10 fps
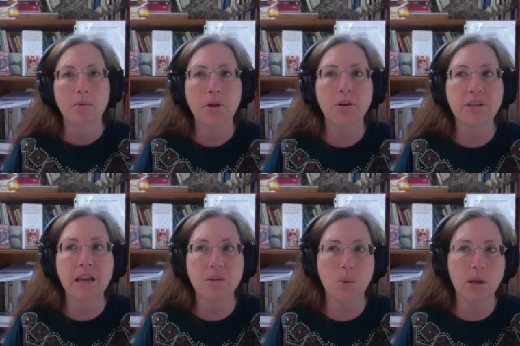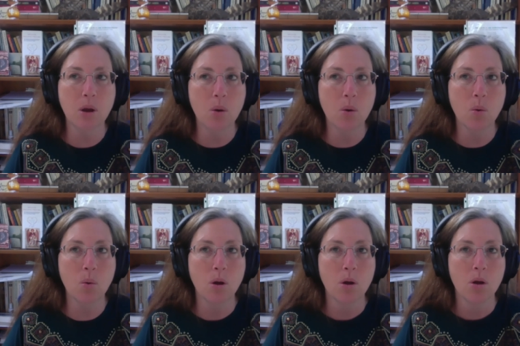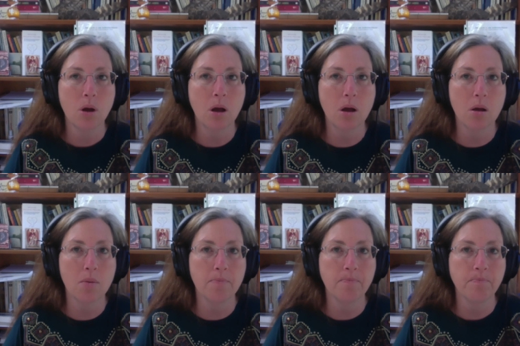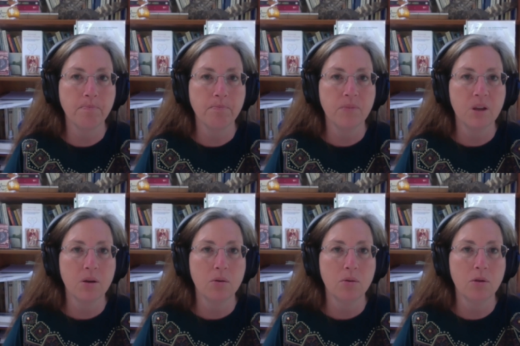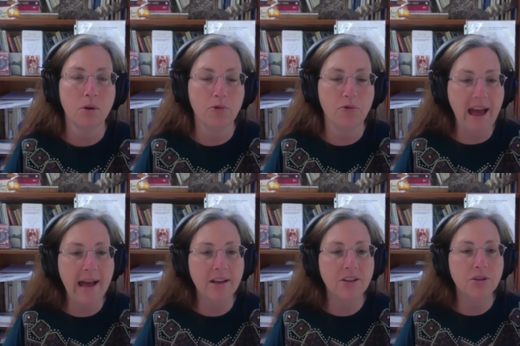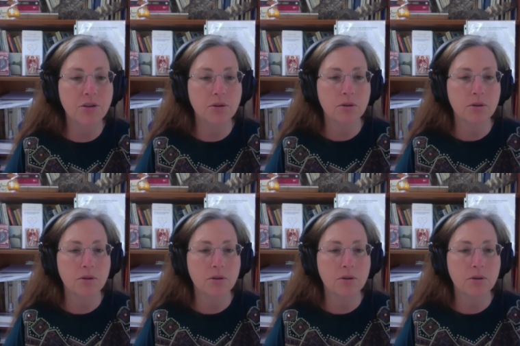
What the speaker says: Because as we know, the facts